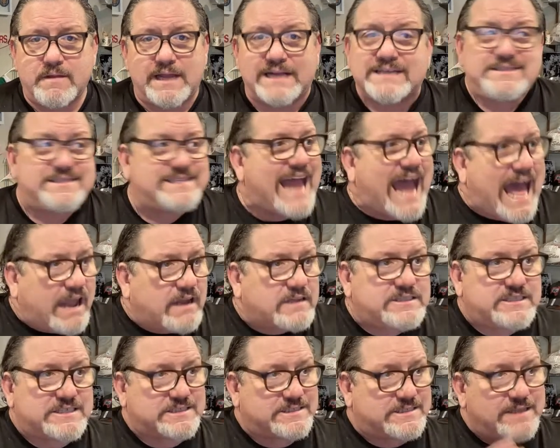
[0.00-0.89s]
And
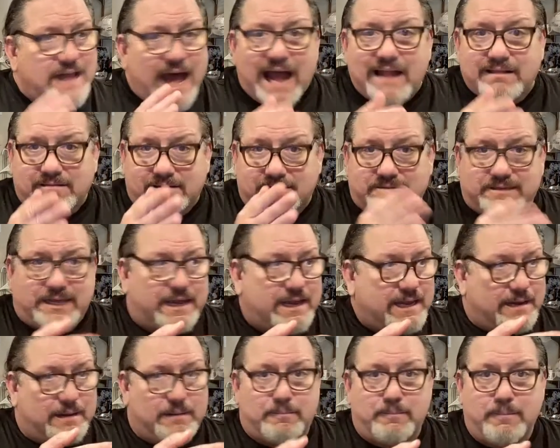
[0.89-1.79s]
Dallas is not the
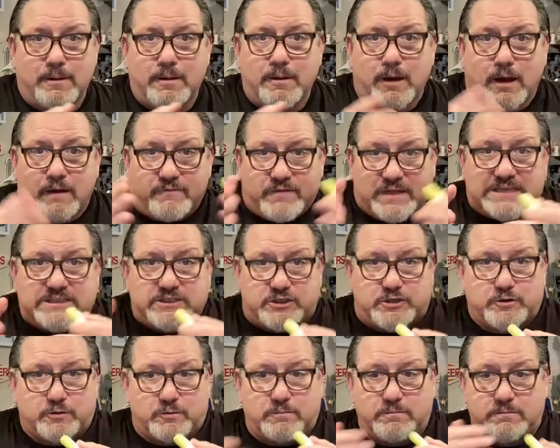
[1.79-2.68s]
team of these
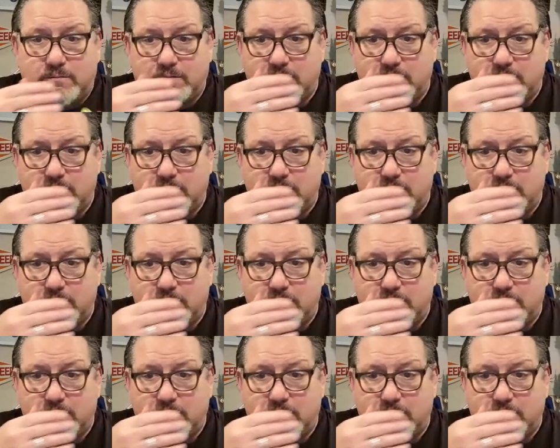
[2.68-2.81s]
two.